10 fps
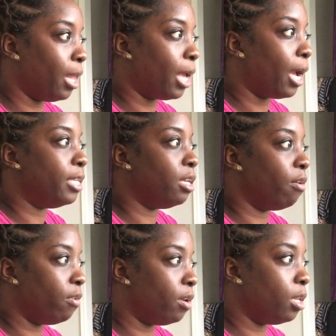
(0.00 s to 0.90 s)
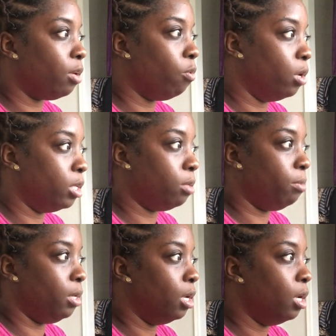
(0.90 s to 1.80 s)
I definitely want to
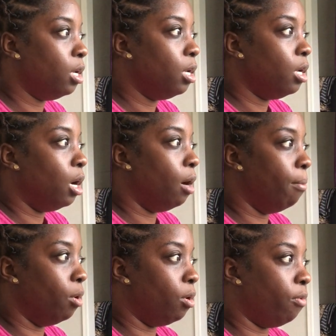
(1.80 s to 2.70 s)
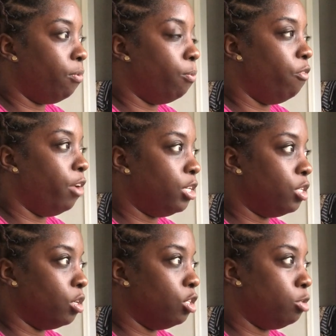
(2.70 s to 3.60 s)
be a
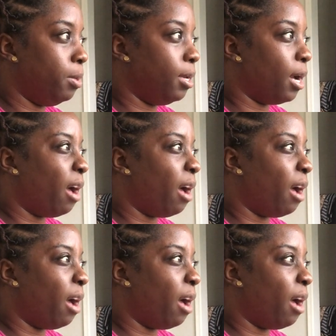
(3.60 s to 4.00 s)
motivational speaker.